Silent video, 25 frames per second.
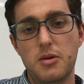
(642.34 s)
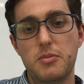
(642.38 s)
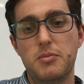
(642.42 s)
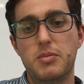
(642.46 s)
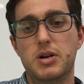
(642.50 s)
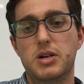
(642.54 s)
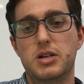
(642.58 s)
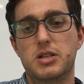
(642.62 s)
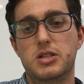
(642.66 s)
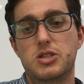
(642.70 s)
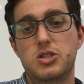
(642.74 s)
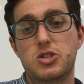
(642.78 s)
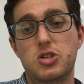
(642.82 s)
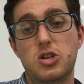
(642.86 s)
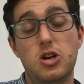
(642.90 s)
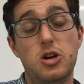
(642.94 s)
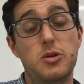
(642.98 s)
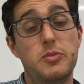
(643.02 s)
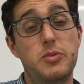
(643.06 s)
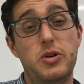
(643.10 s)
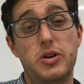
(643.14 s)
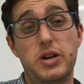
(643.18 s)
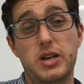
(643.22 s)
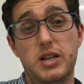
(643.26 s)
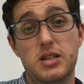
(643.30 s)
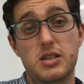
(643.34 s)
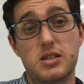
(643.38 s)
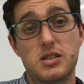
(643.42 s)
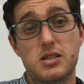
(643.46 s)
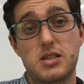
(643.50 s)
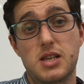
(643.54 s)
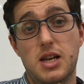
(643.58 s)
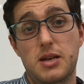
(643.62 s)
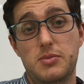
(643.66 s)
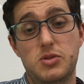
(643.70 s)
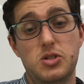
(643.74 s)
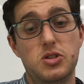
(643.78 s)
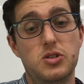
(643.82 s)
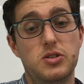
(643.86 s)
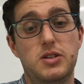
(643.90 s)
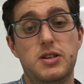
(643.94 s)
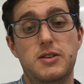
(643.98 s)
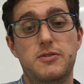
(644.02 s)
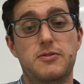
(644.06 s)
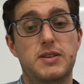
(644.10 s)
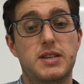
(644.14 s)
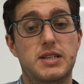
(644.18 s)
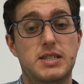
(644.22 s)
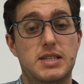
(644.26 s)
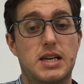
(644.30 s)
But turmeric is absolutely
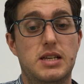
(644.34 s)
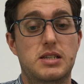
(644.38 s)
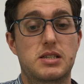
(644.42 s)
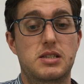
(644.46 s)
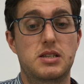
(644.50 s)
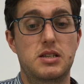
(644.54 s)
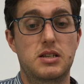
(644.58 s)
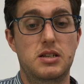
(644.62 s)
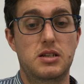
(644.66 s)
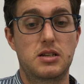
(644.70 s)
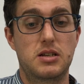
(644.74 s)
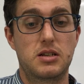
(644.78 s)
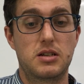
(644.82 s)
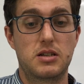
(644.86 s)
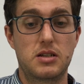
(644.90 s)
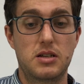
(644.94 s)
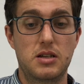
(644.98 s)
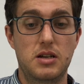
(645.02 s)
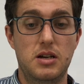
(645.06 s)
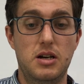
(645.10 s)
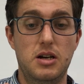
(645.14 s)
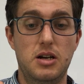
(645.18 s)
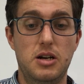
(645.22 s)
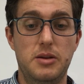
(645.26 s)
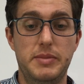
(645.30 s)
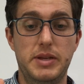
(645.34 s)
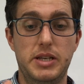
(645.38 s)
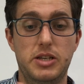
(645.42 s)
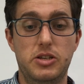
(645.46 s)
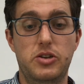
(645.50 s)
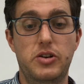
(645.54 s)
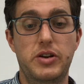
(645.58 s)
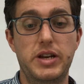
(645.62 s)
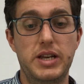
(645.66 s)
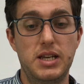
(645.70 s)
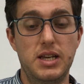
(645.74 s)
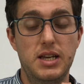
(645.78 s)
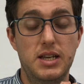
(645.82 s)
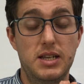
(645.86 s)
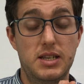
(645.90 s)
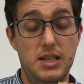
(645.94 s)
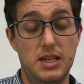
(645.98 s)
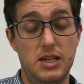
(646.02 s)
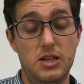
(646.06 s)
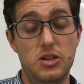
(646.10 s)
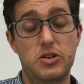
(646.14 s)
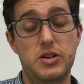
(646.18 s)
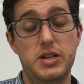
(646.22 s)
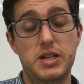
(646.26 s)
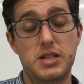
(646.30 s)
fantastic. It
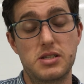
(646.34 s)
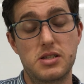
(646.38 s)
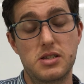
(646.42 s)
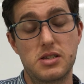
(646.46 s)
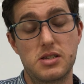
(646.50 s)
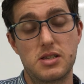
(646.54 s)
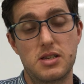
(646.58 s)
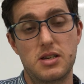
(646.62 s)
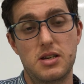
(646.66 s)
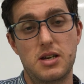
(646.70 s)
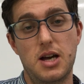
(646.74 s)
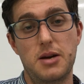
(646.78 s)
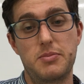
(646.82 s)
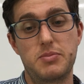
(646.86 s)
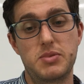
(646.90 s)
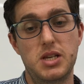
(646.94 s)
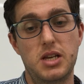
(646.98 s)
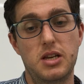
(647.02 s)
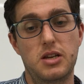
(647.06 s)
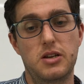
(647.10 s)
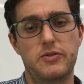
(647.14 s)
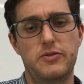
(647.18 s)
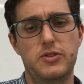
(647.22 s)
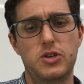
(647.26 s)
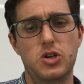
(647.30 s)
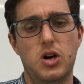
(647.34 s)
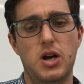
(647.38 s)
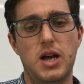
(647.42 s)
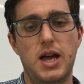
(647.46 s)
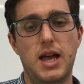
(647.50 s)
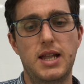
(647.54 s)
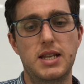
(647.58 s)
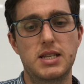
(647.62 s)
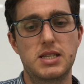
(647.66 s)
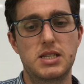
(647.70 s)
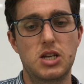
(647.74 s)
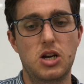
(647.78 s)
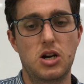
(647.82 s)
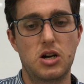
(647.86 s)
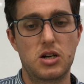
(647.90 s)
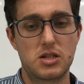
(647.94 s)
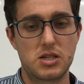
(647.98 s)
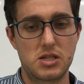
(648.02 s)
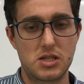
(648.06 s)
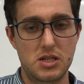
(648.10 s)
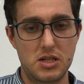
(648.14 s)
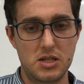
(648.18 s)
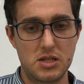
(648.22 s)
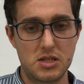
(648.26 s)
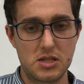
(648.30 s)
increases the uptake of your
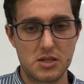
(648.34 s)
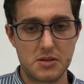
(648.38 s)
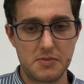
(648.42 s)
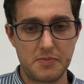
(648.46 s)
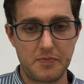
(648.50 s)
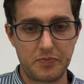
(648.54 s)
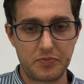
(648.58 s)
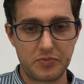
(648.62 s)
antioxidants.